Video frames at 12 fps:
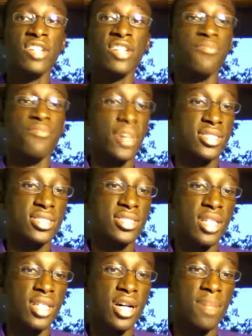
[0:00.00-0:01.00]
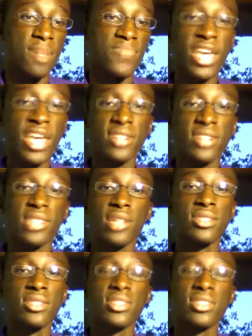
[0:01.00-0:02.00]
But yeah, this
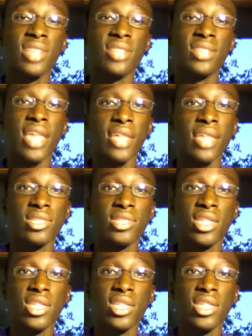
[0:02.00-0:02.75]
sounds excellent.